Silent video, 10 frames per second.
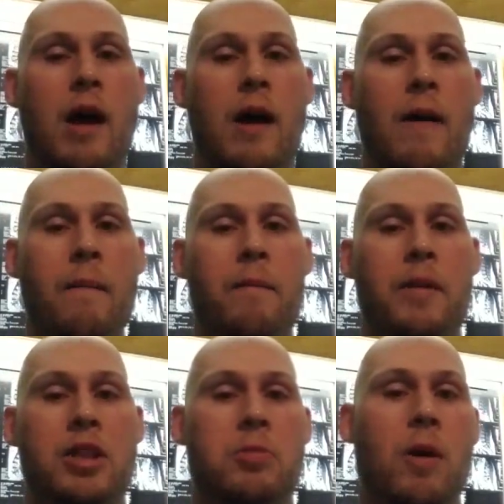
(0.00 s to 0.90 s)

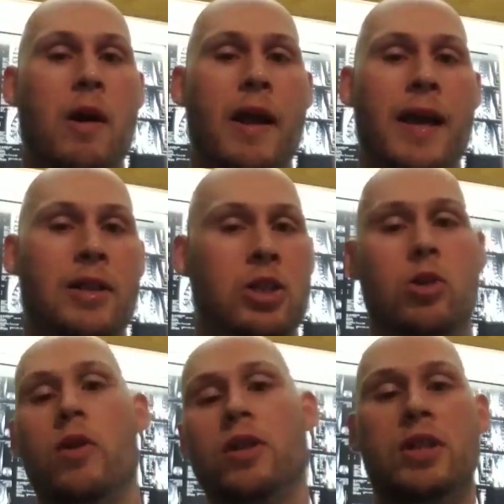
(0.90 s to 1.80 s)
But as far
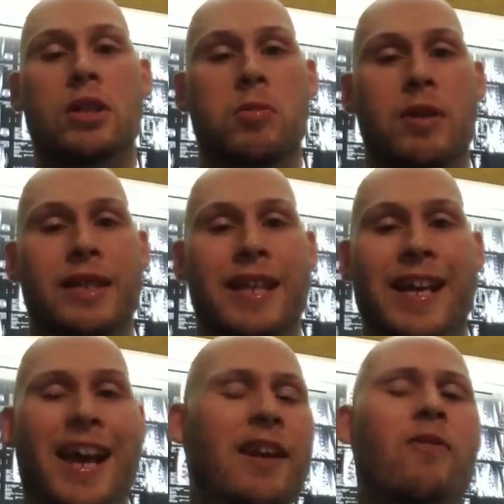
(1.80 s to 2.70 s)
as sources for
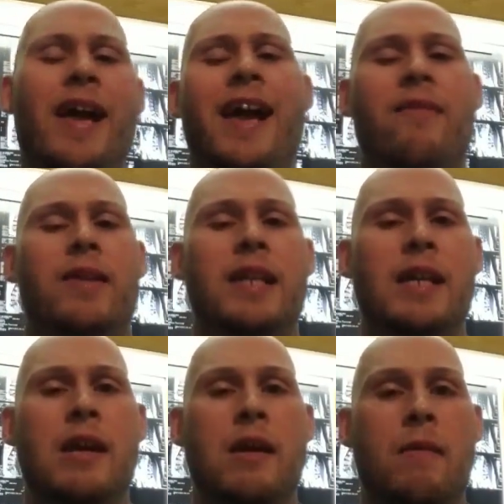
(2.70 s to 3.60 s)
today, I don't have
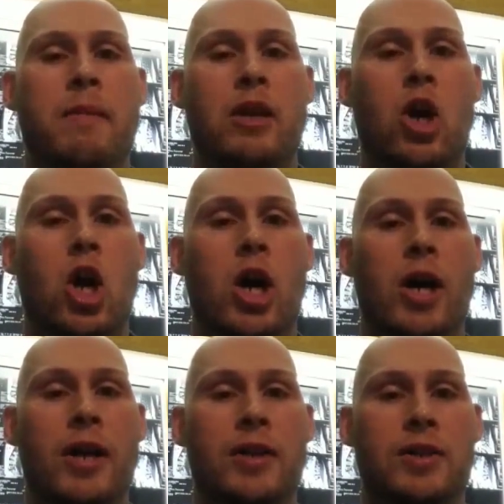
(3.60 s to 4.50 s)
any
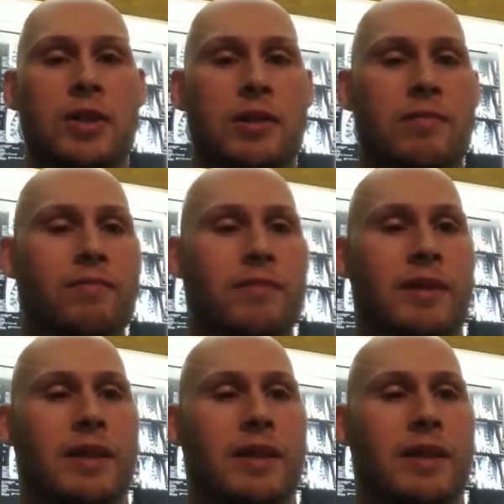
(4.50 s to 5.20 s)
because